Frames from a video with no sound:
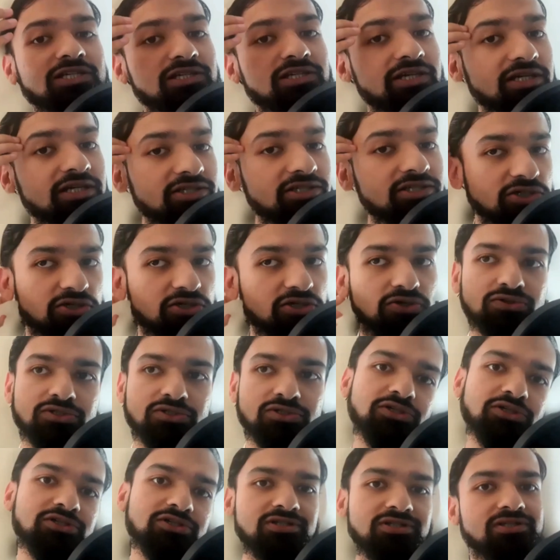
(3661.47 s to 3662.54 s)
get to go
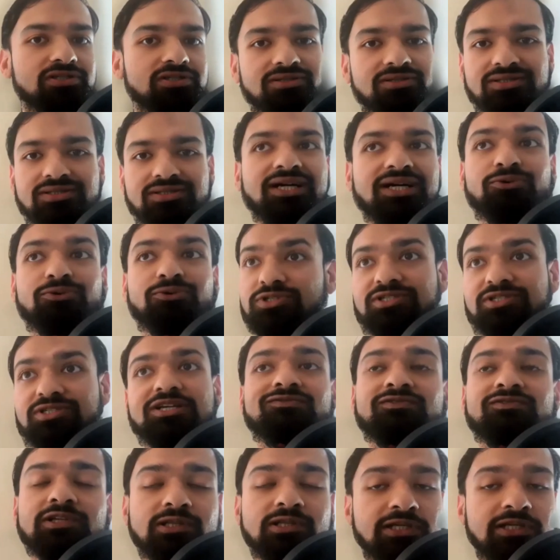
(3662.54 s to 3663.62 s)
because I was
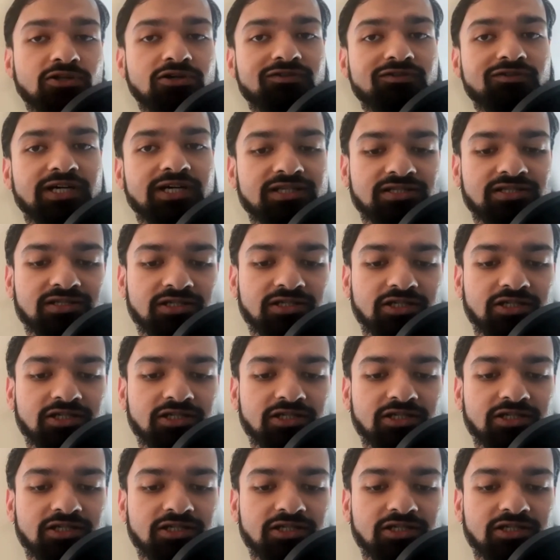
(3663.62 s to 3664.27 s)
definitely not vaccinated.